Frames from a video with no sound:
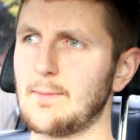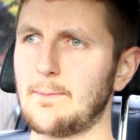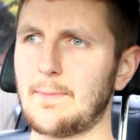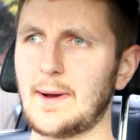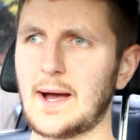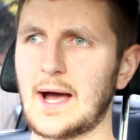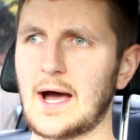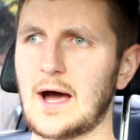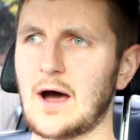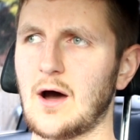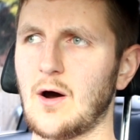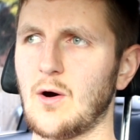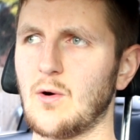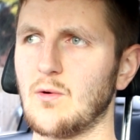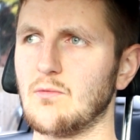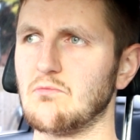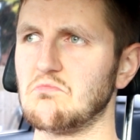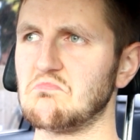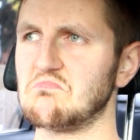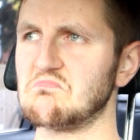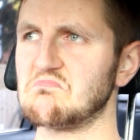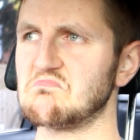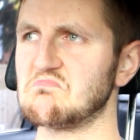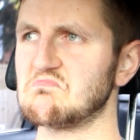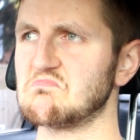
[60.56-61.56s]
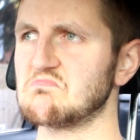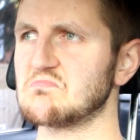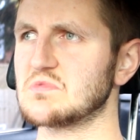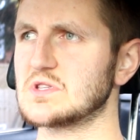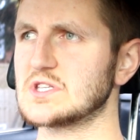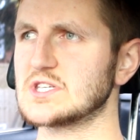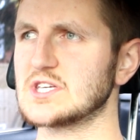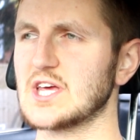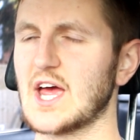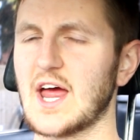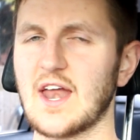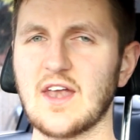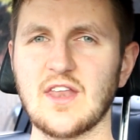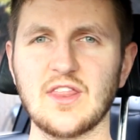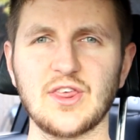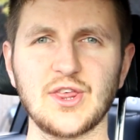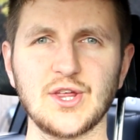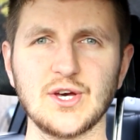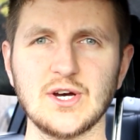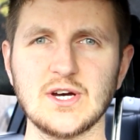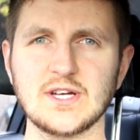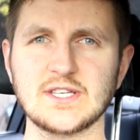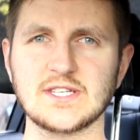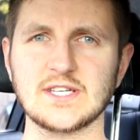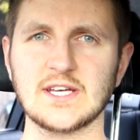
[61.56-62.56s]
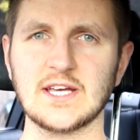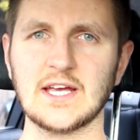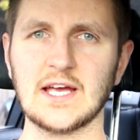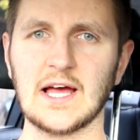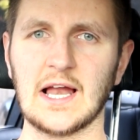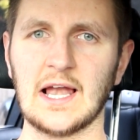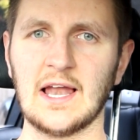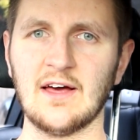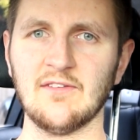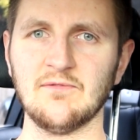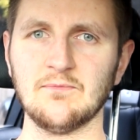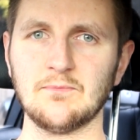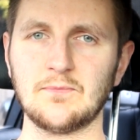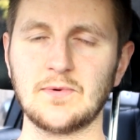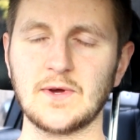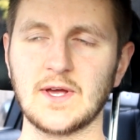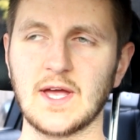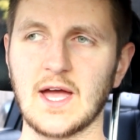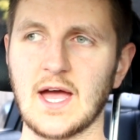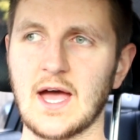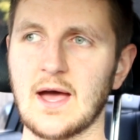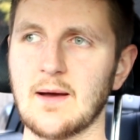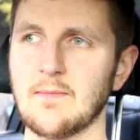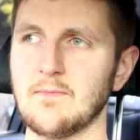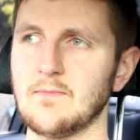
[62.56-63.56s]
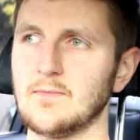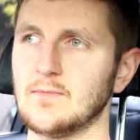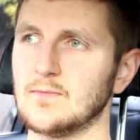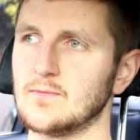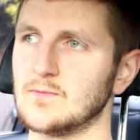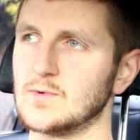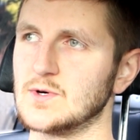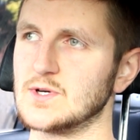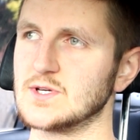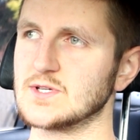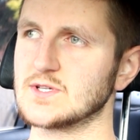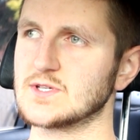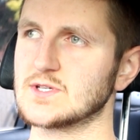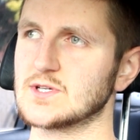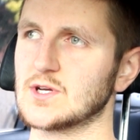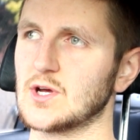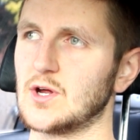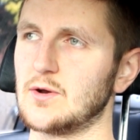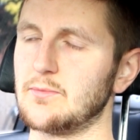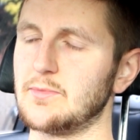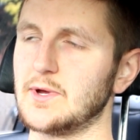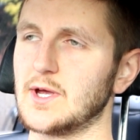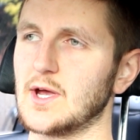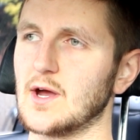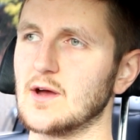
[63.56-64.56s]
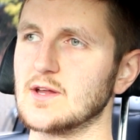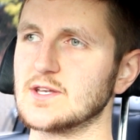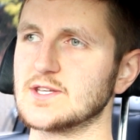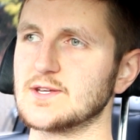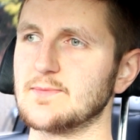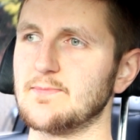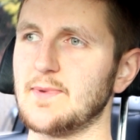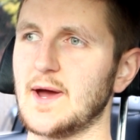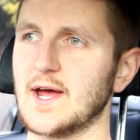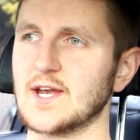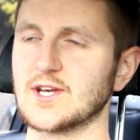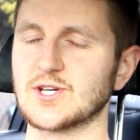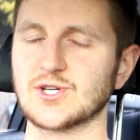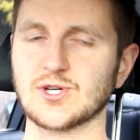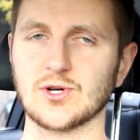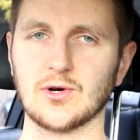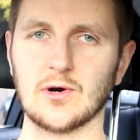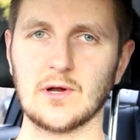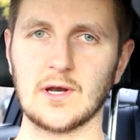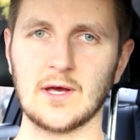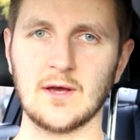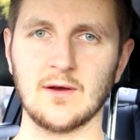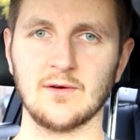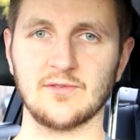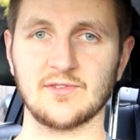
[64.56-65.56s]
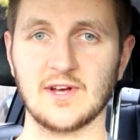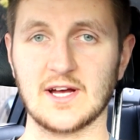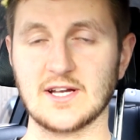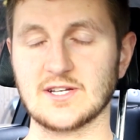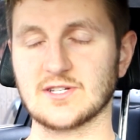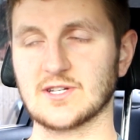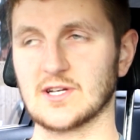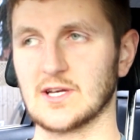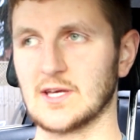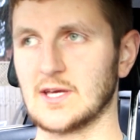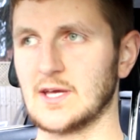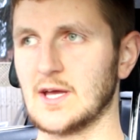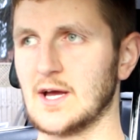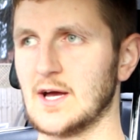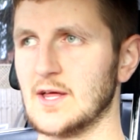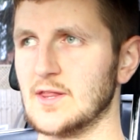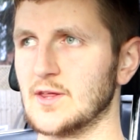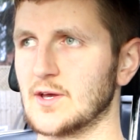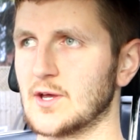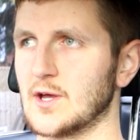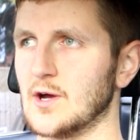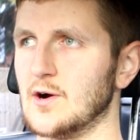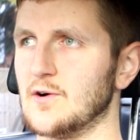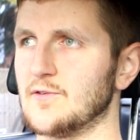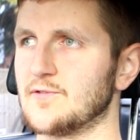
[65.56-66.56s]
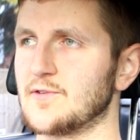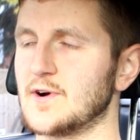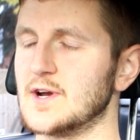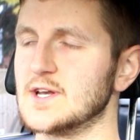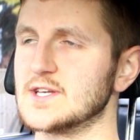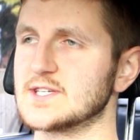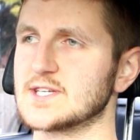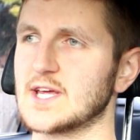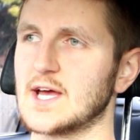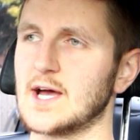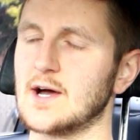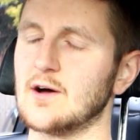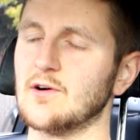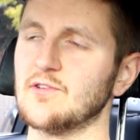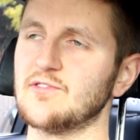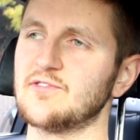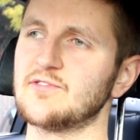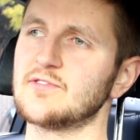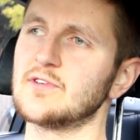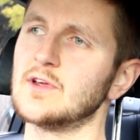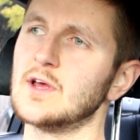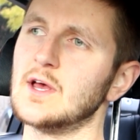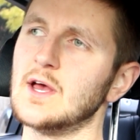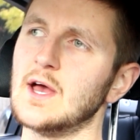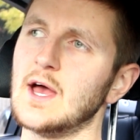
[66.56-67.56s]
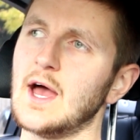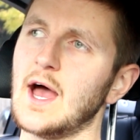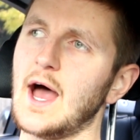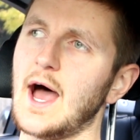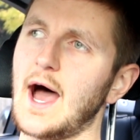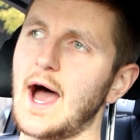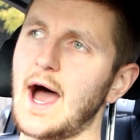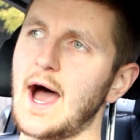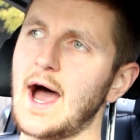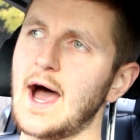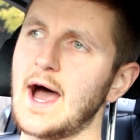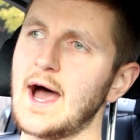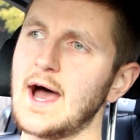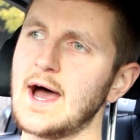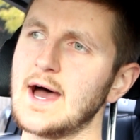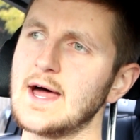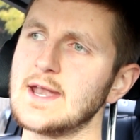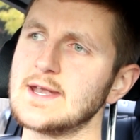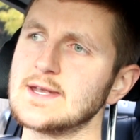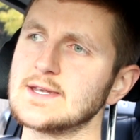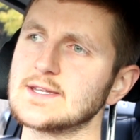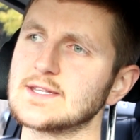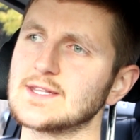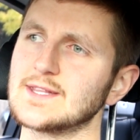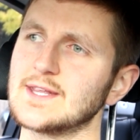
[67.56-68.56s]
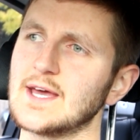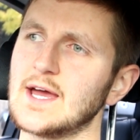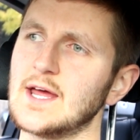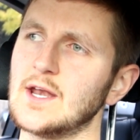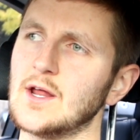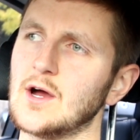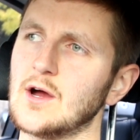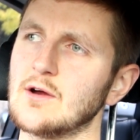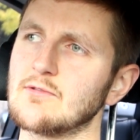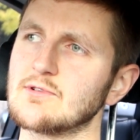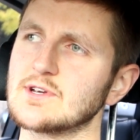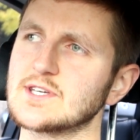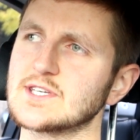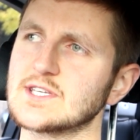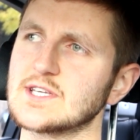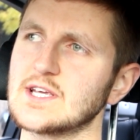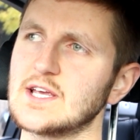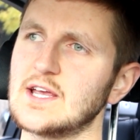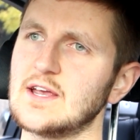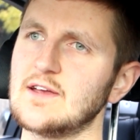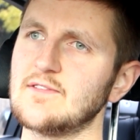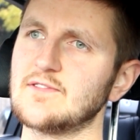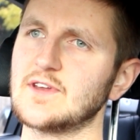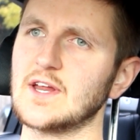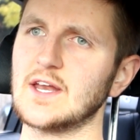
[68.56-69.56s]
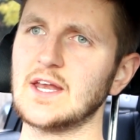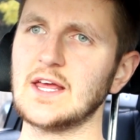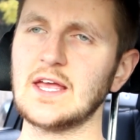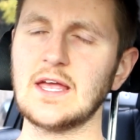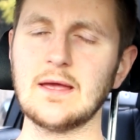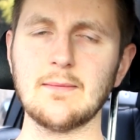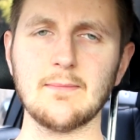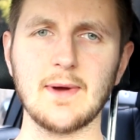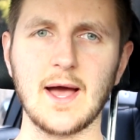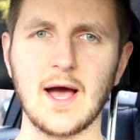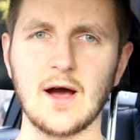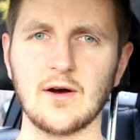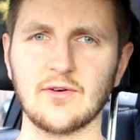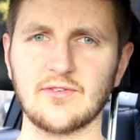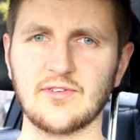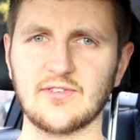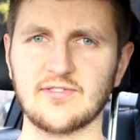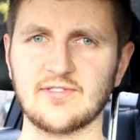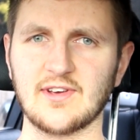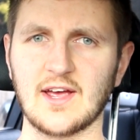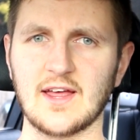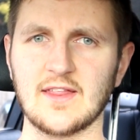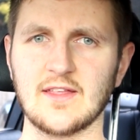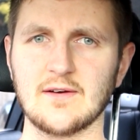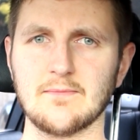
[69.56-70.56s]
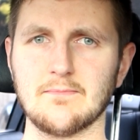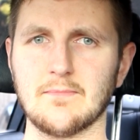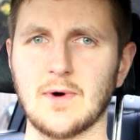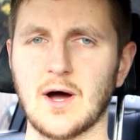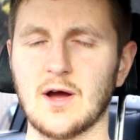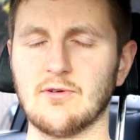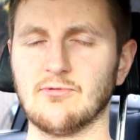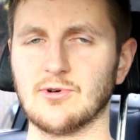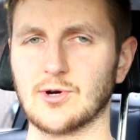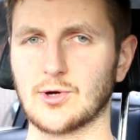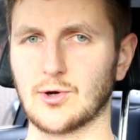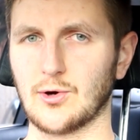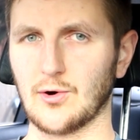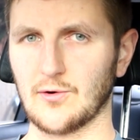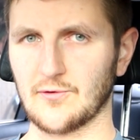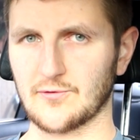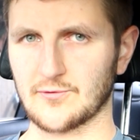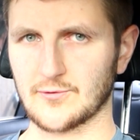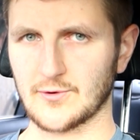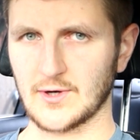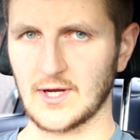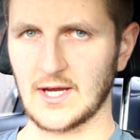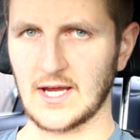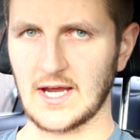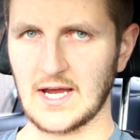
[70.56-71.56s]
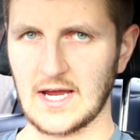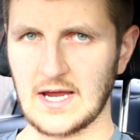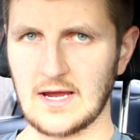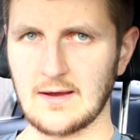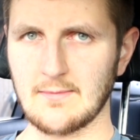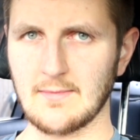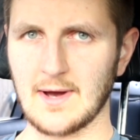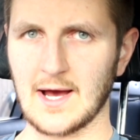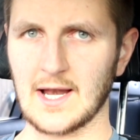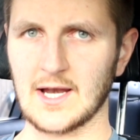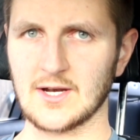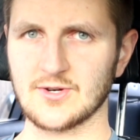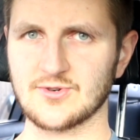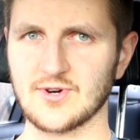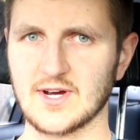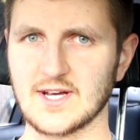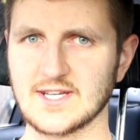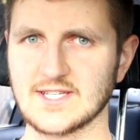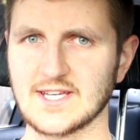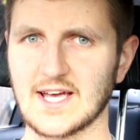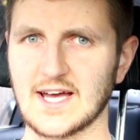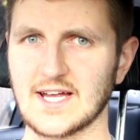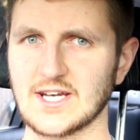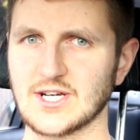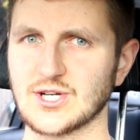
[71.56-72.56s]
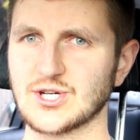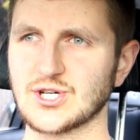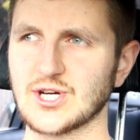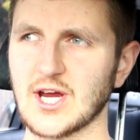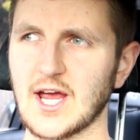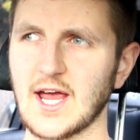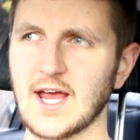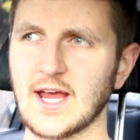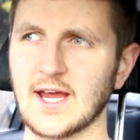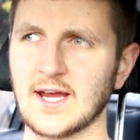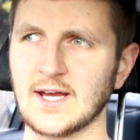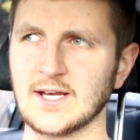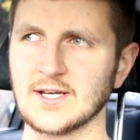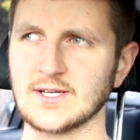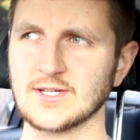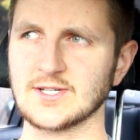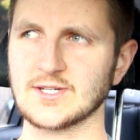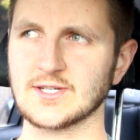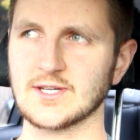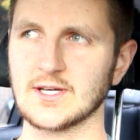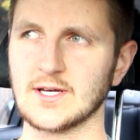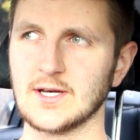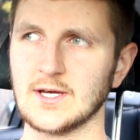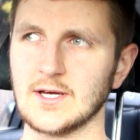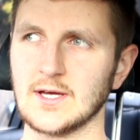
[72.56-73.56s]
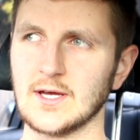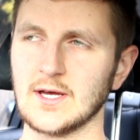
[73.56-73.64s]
about 10:30, 11 p.m. was going to be going to bed shortly. I was actually at the girlfriend's house. And then I received an email to say that my recovery email address had changed.